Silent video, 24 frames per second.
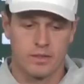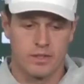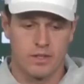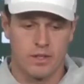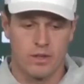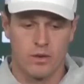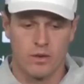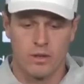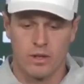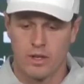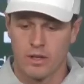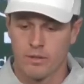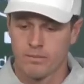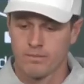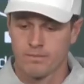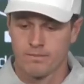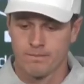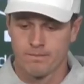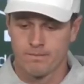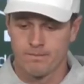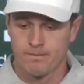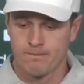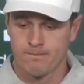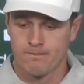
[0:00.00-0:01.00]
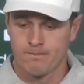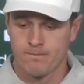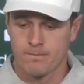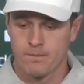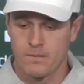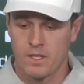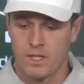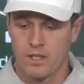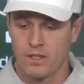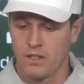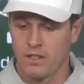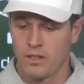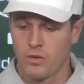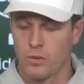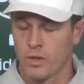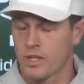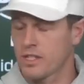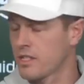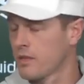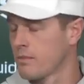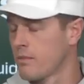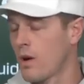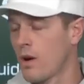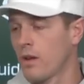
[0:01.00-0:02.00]
So you
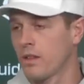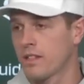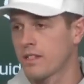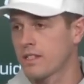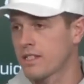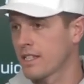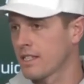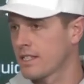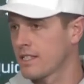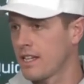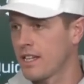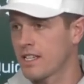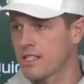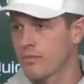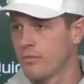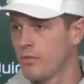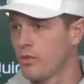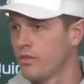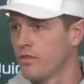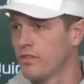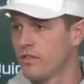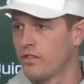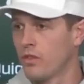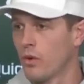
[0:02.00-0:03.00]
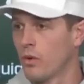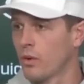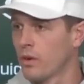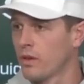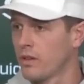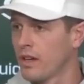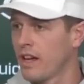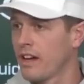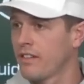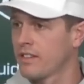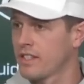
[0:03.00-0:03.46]
wish him all the success moving forward.